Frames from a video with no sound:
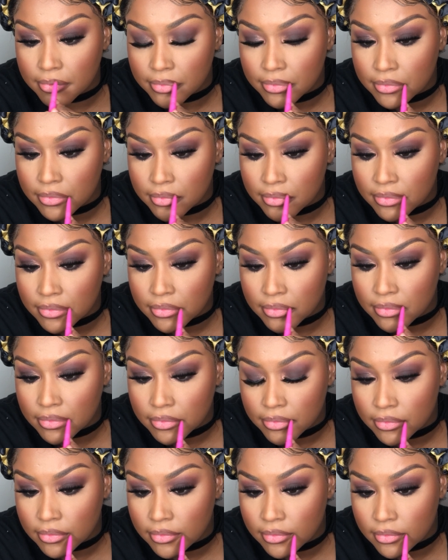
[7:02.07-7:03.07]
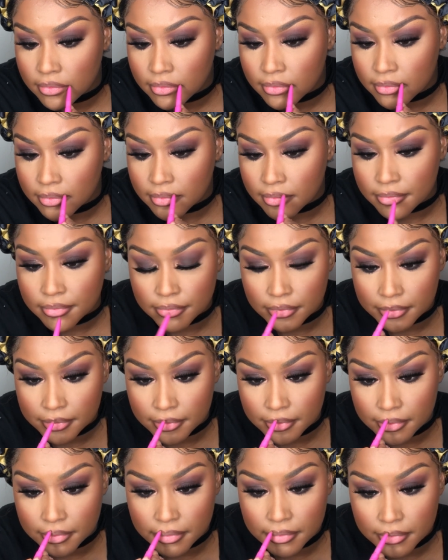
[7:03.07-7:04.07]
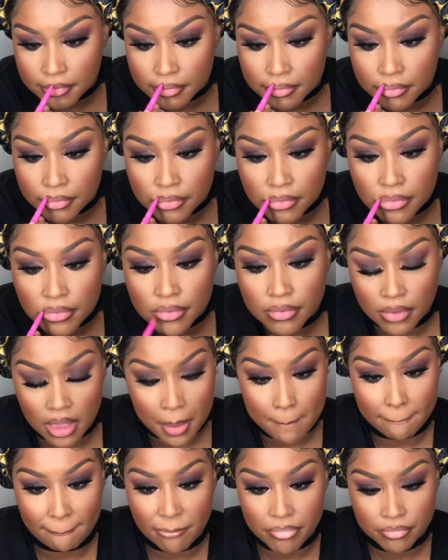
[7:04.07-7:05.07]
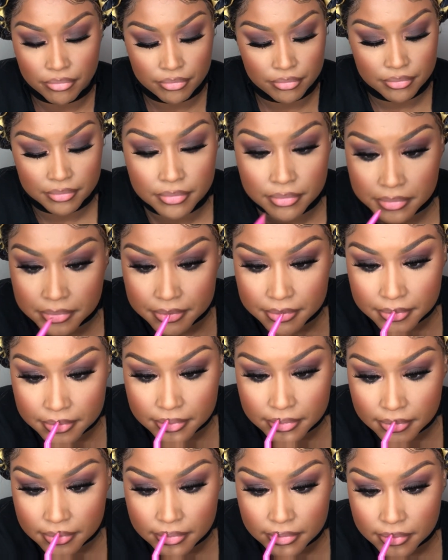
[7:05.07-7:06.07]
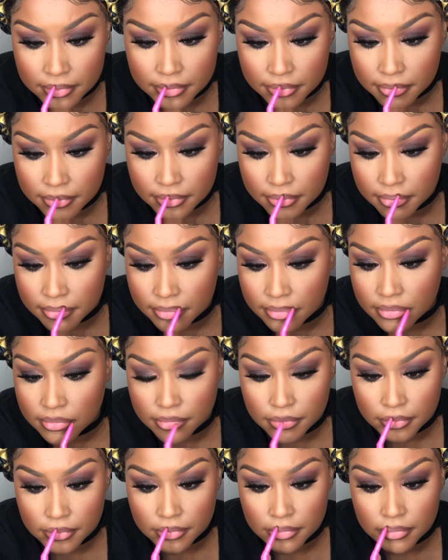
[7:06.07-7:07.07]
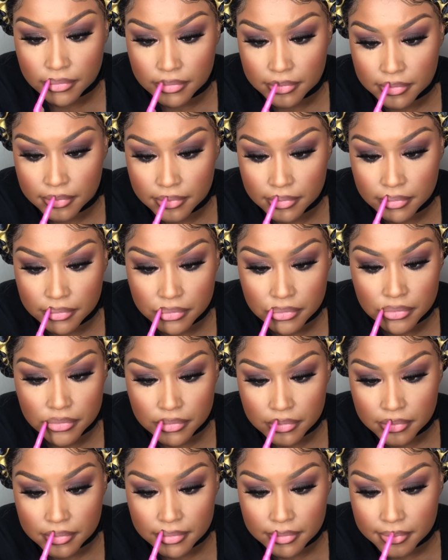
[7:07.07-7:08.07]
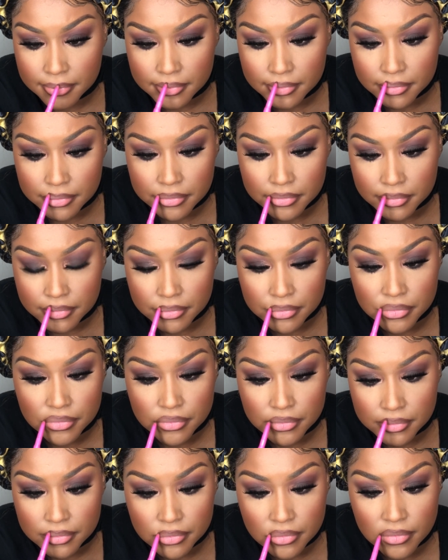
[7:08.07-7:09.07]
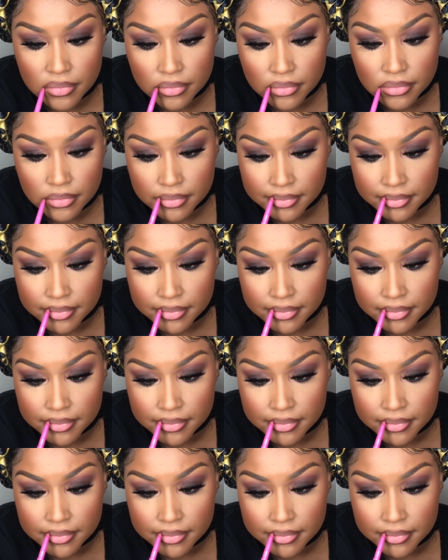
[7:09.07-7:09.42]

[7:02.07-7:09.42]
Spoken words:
And the lipstick I'm going to be using is also from the Juvias Place collection. And that's going to be in the